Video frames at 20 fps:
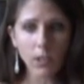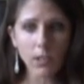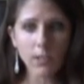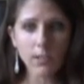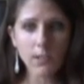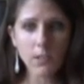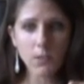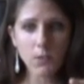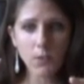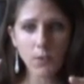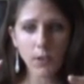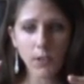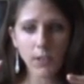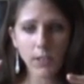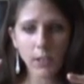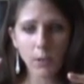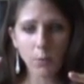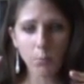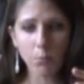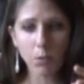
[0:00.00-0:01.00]
This is
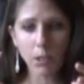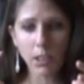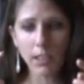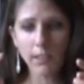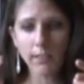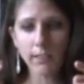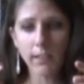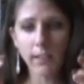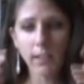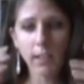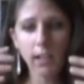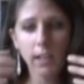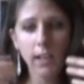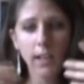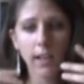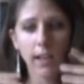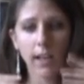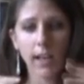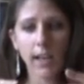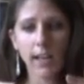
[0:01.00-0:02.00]
very complete.
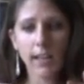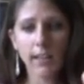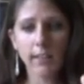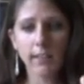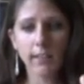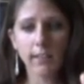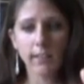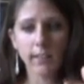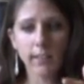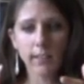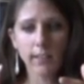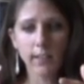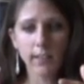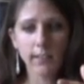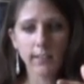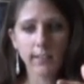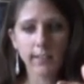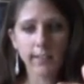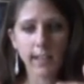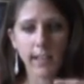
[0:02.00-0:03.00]
And
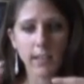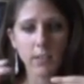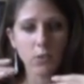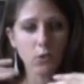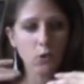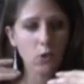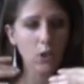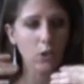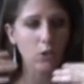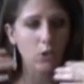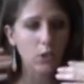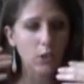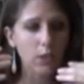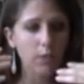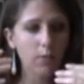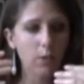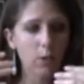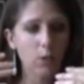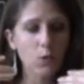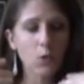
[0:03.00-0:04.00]
the tannin structure,
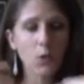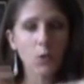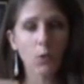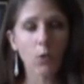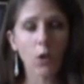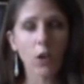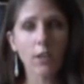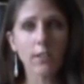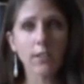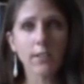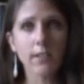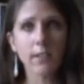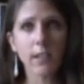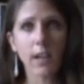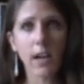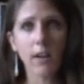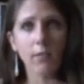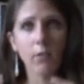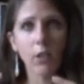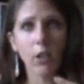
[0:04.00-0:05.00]
even though Syrah doesn't
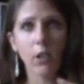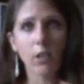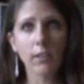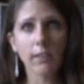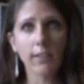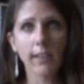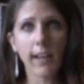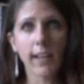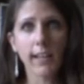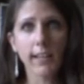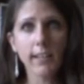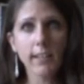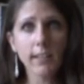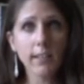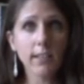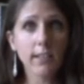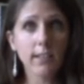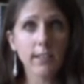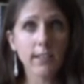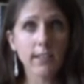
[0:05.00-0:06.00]
have a lot of tannin
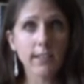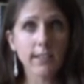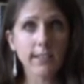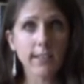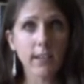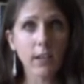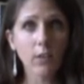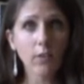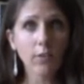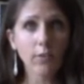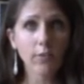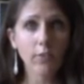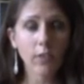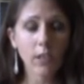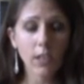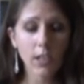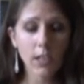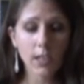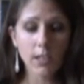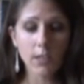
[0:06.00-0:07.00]
in itself,
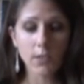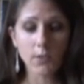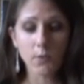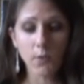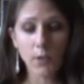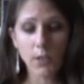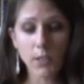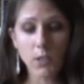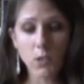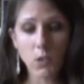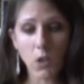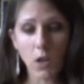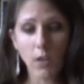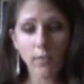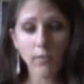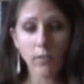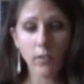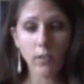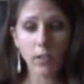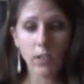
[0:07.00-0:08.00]
is very
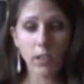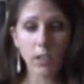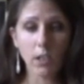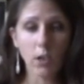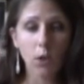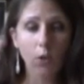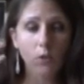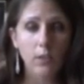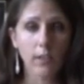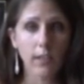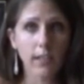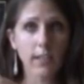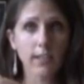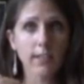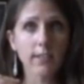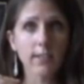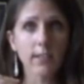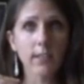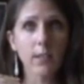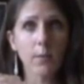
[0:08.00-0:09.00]
soft. The oak
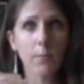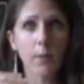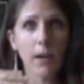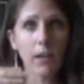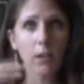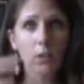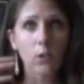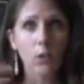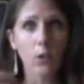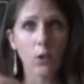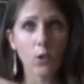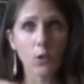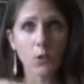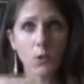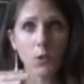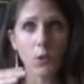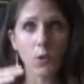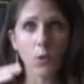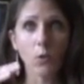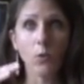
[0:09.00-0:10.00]
tannins in the back are
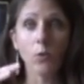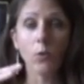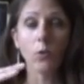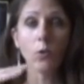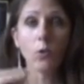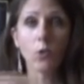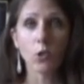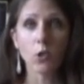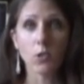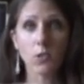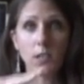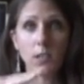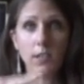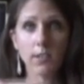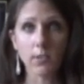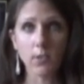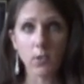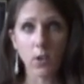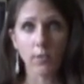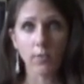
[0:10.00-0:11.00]
also just
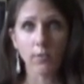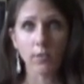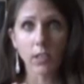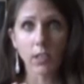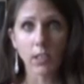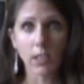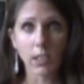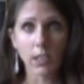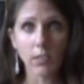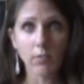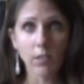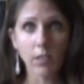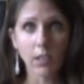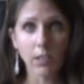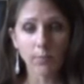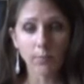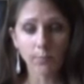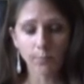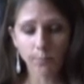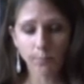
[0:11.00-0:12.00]
as soft and
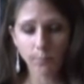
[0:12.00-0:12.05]
even.